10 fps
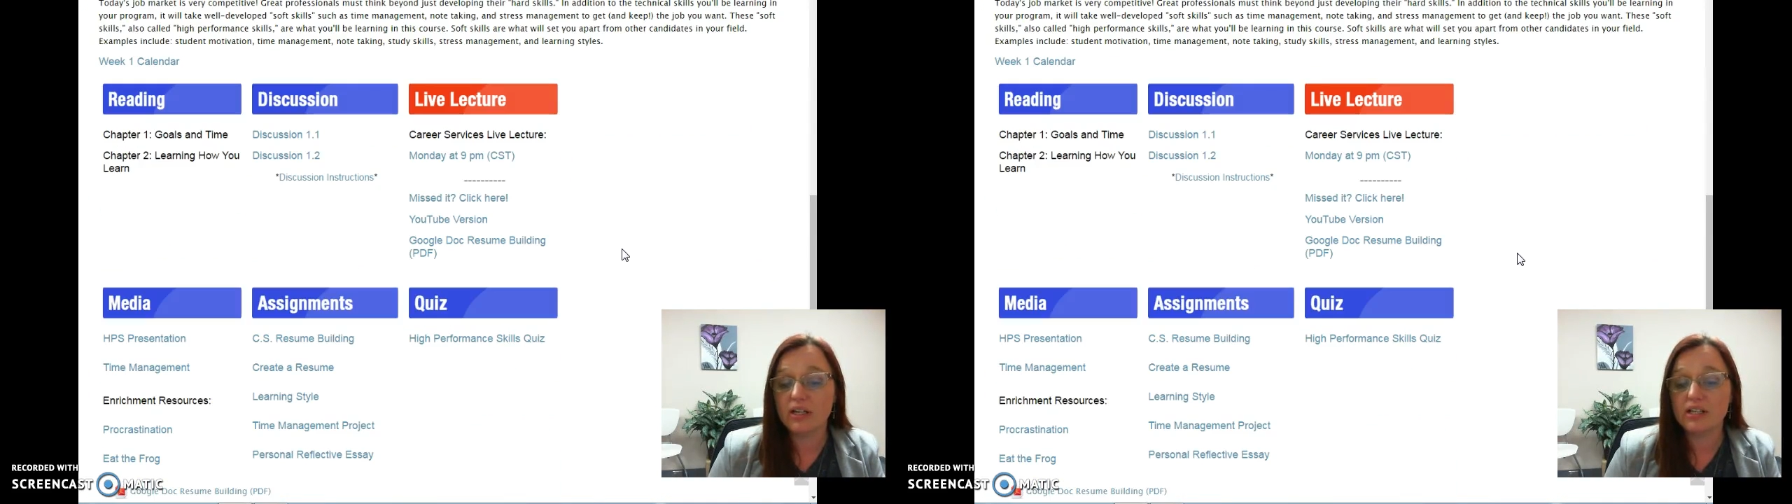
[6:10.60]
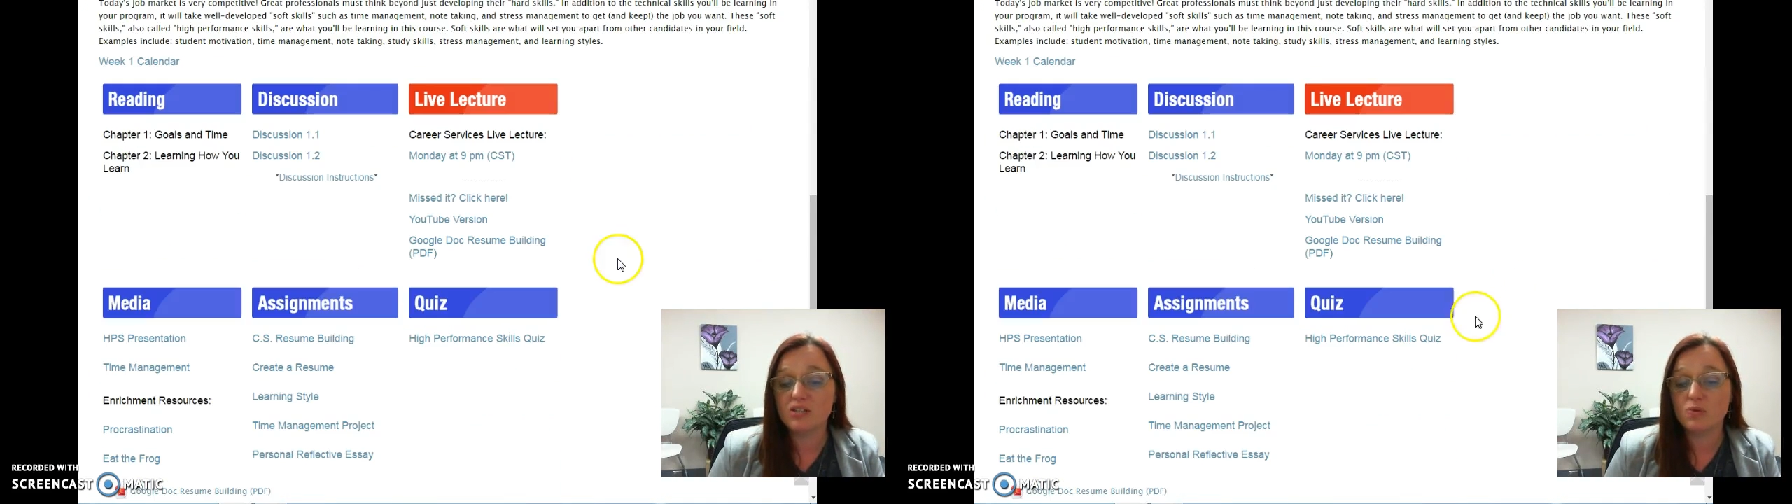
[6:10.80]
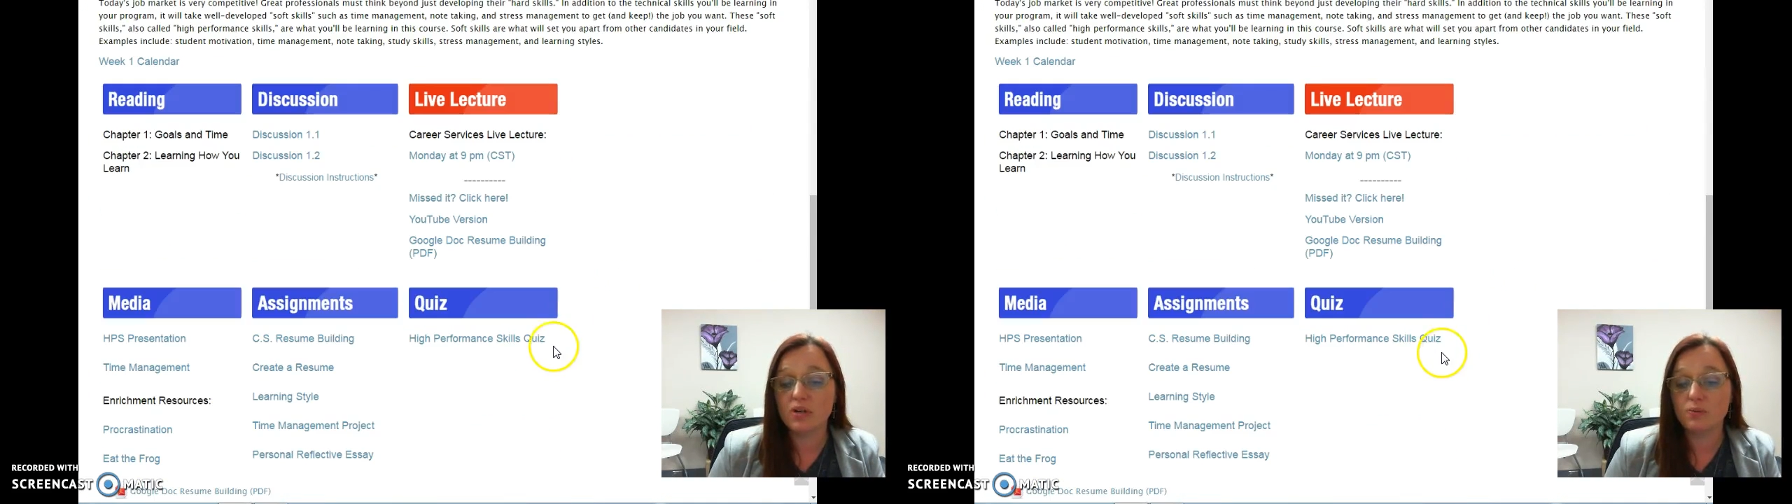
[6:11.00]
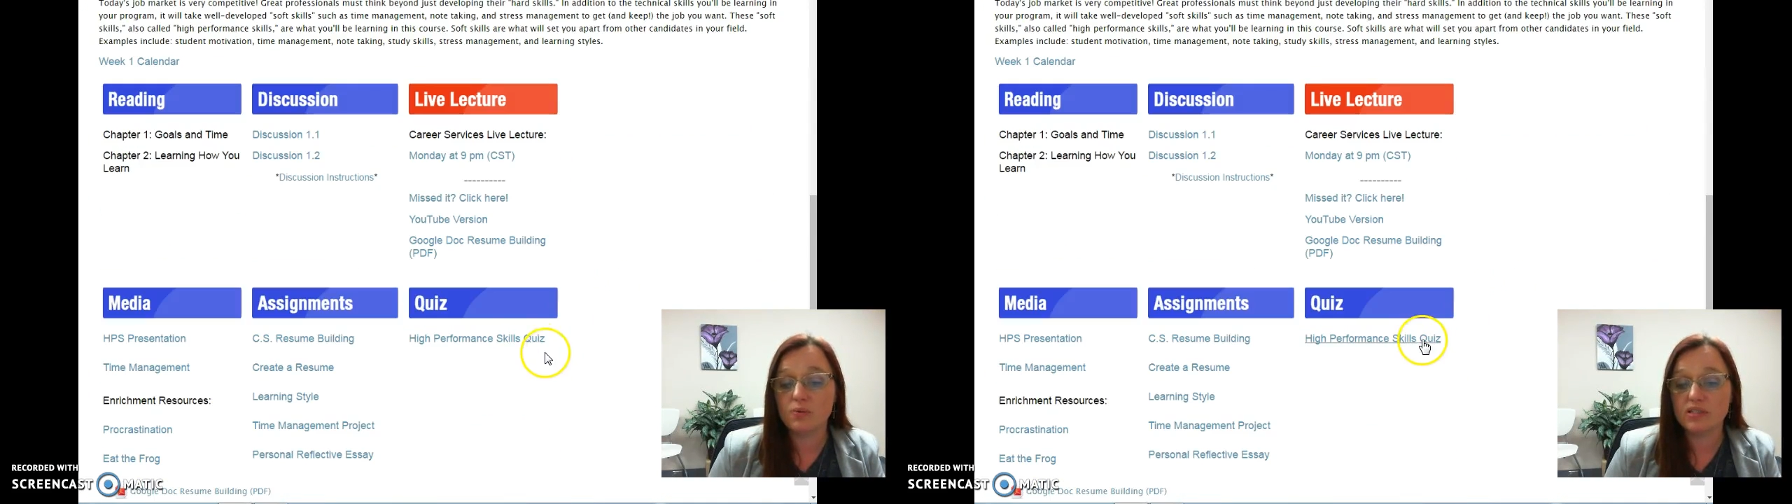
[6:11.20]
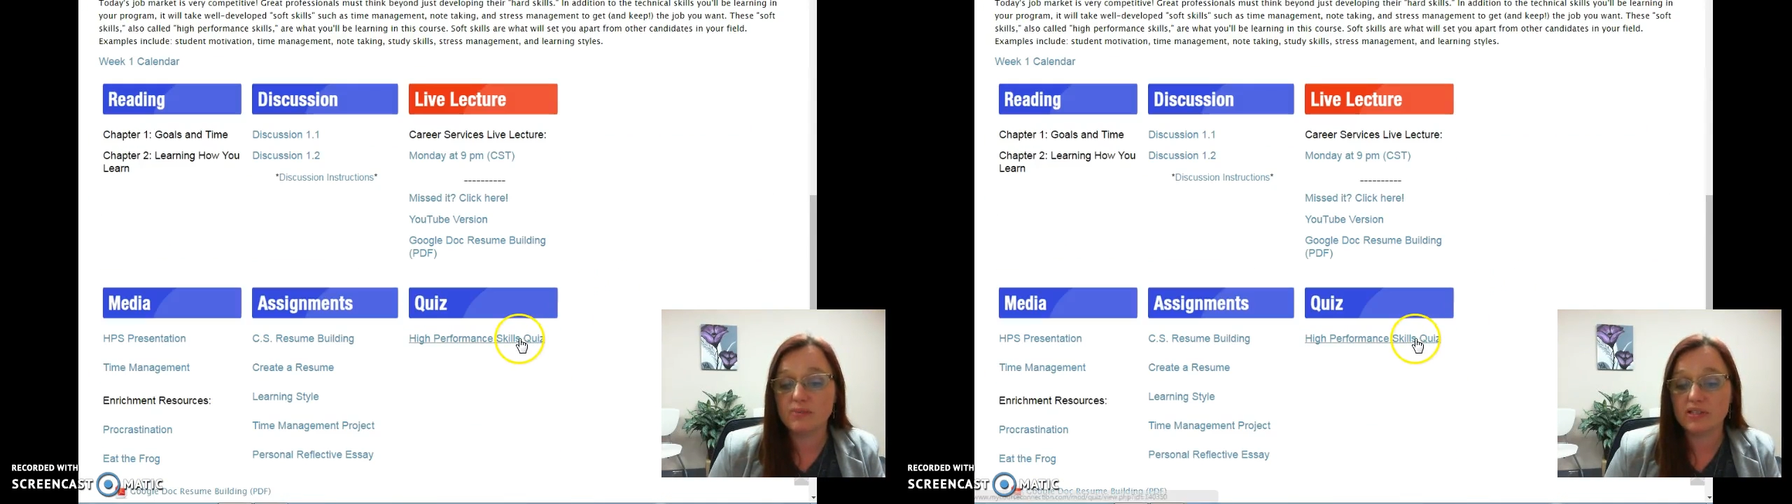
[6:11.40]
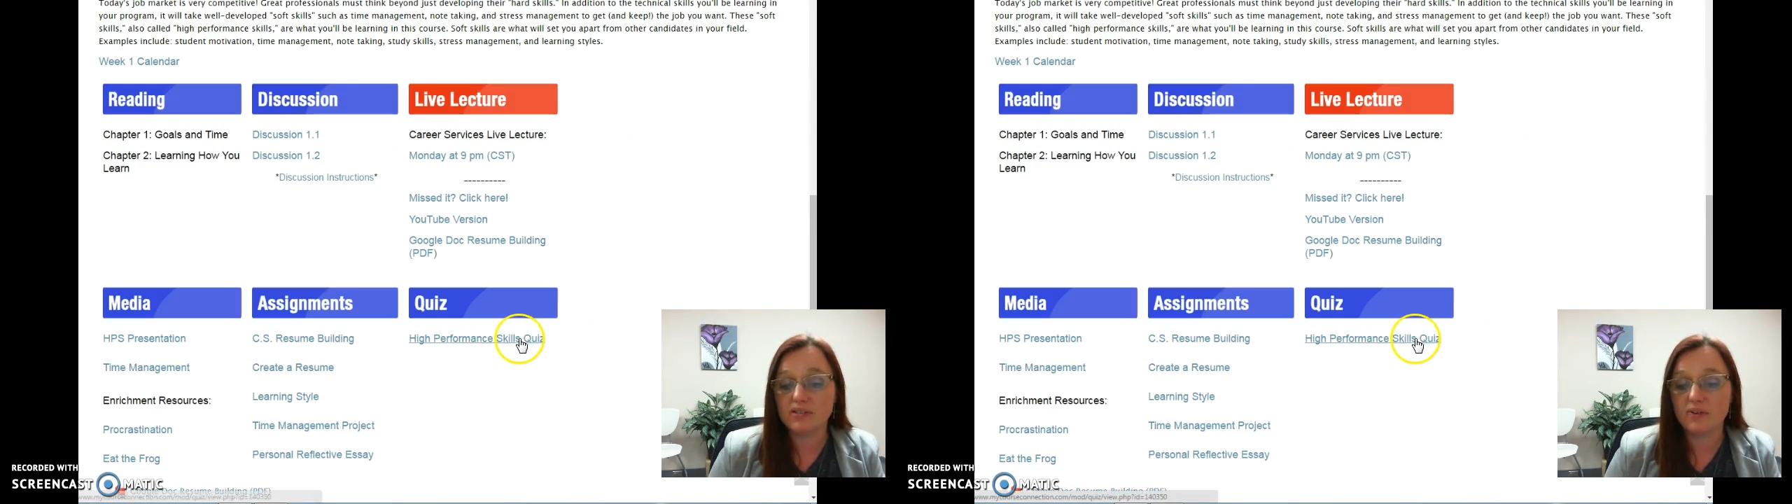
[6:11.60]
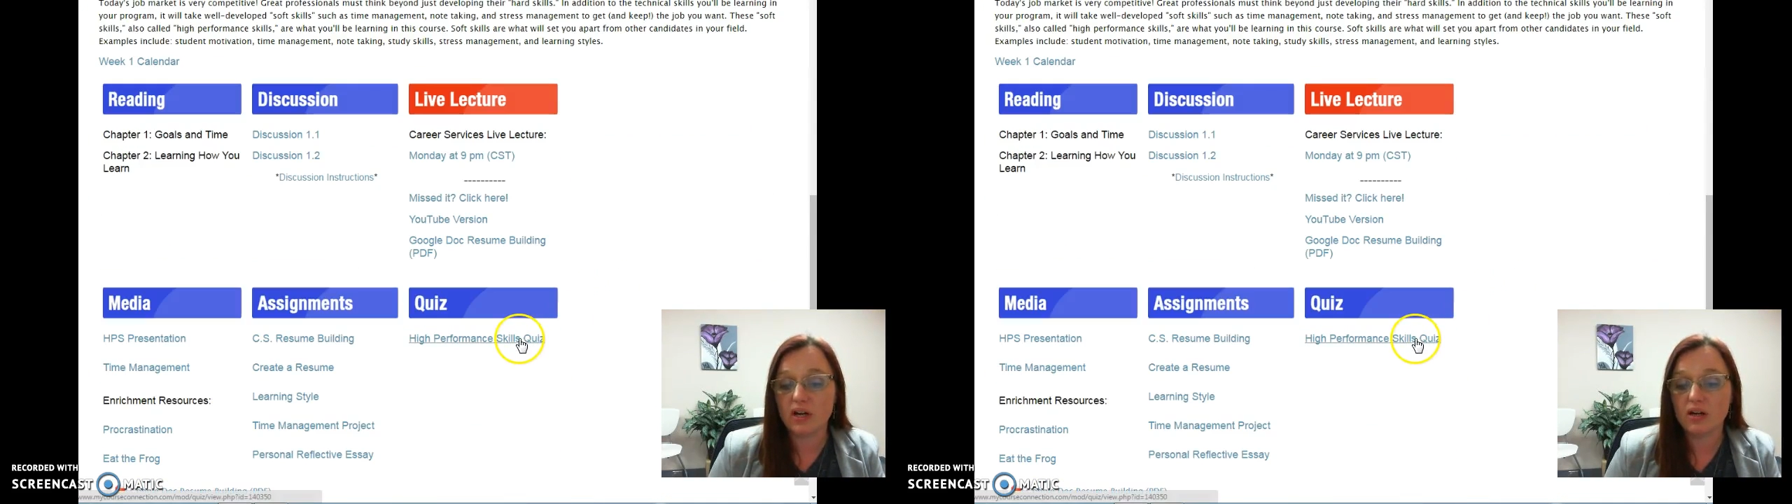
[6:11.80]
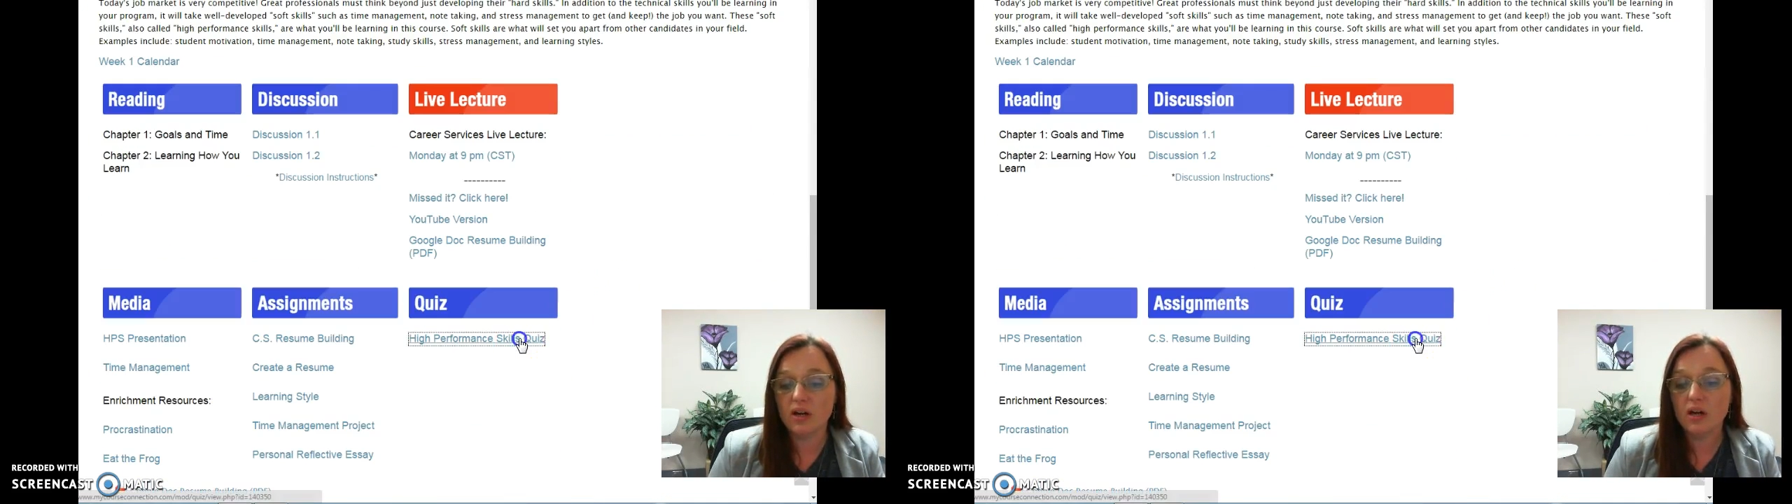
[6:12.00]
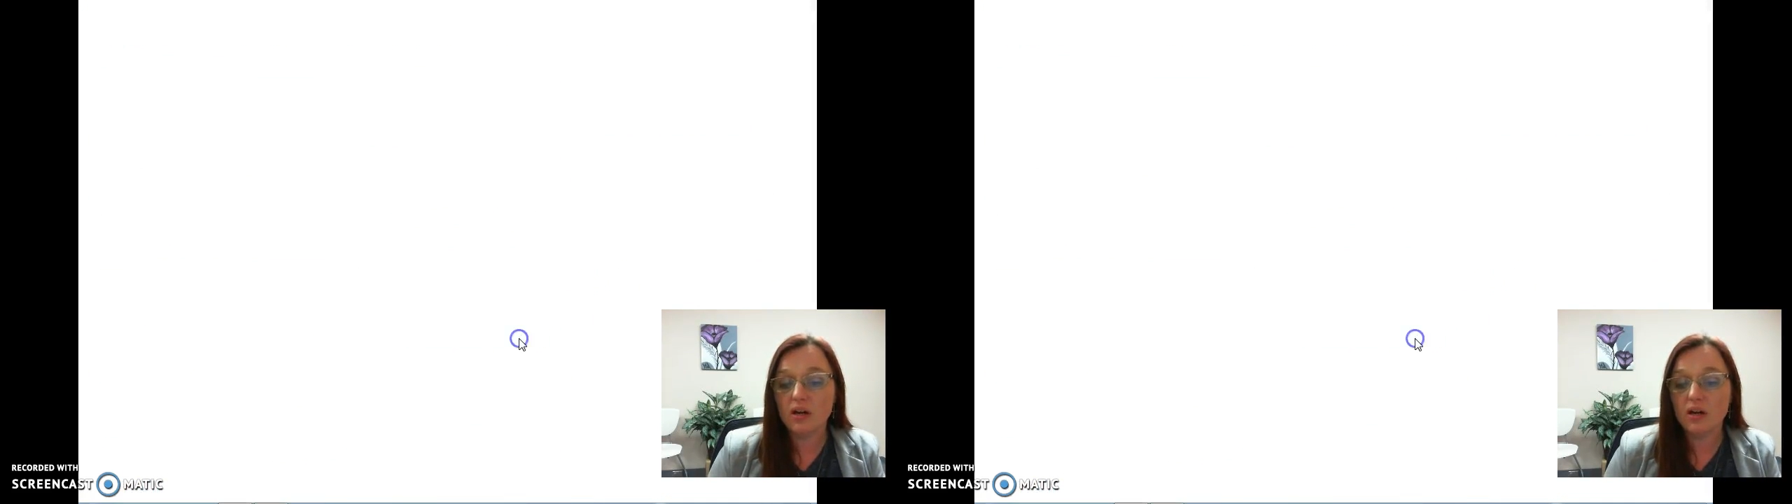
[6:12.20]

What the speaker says: each one will specify.